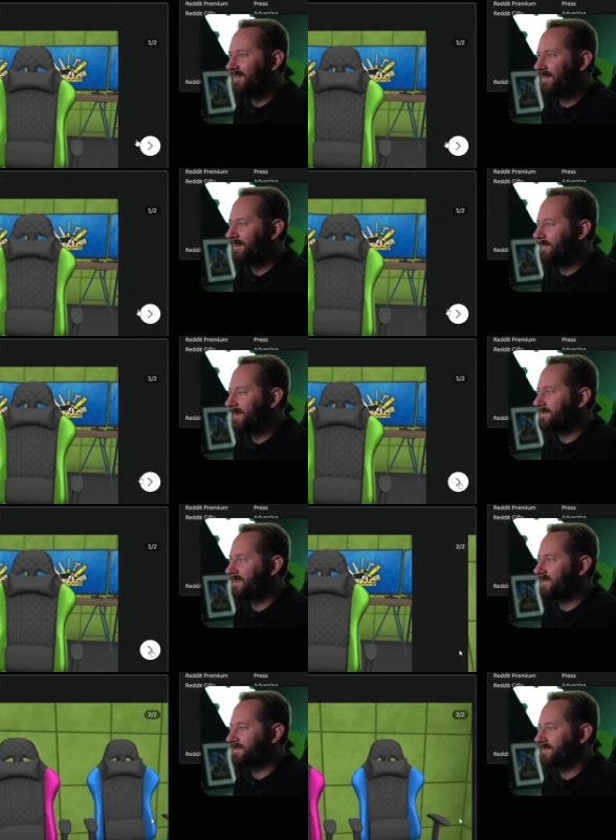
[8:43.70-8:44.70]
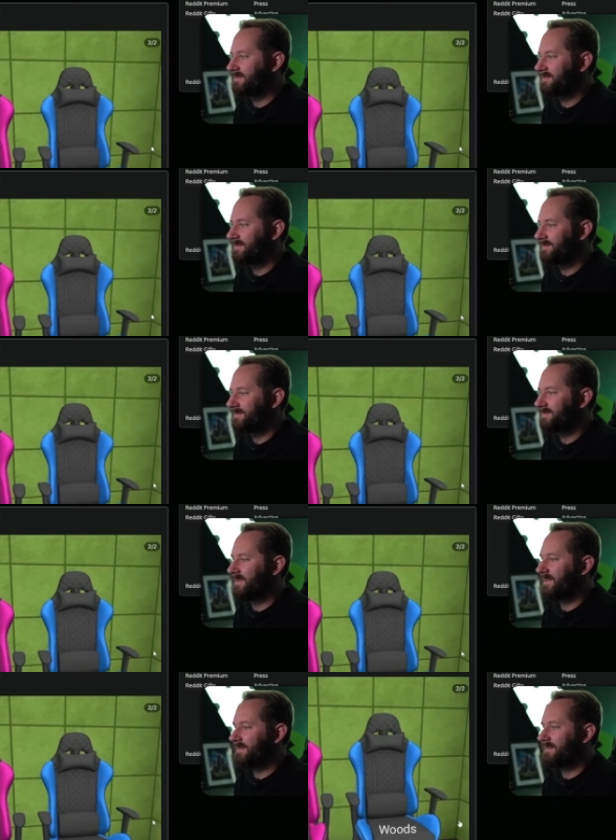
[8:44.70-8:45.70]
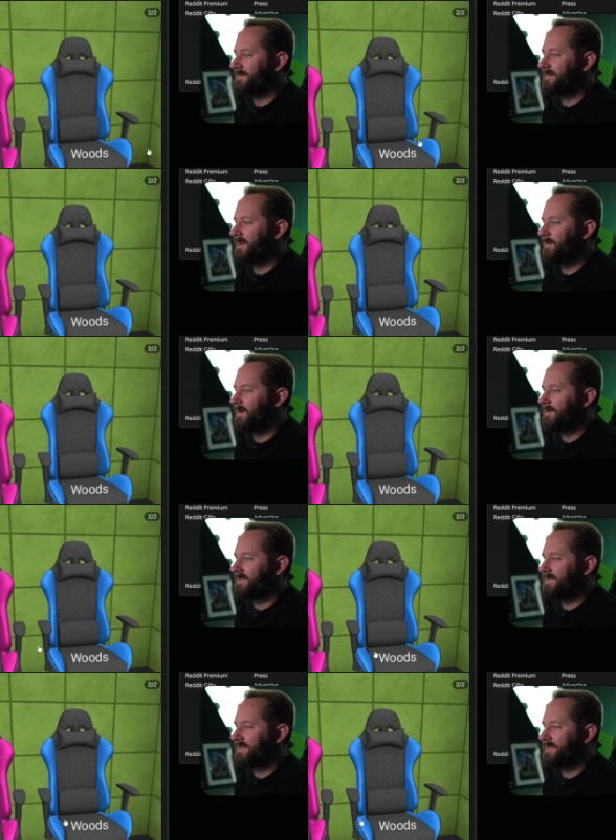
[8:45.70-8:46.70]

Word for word: oh, look, mega chairs. Sick. No, we don't need